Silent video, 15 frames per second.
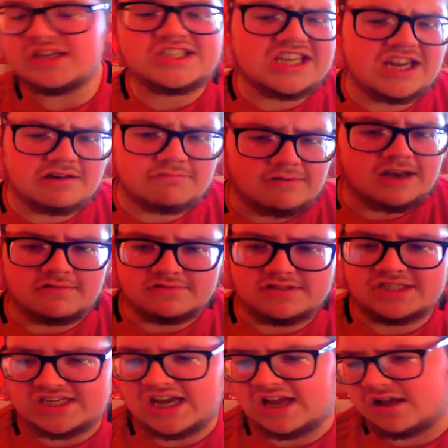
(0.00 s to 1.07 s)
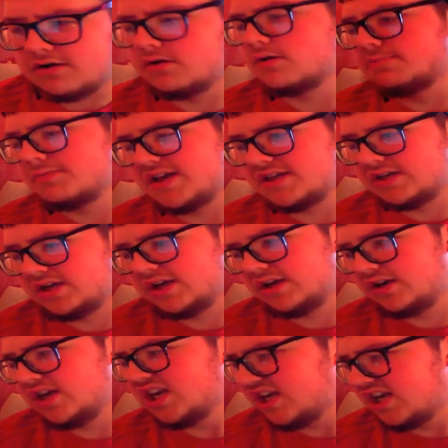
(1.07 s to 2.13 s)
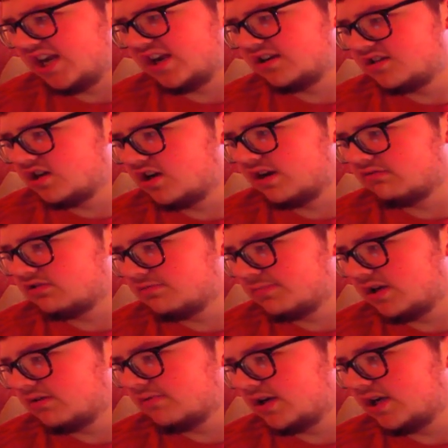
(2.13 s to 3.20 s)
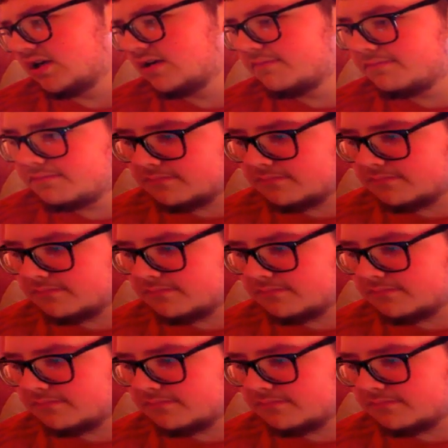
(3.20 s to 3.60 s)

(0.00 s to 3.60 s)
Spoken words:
Let's say the win, it was a second goal, basically, and it did turn out to be the winner.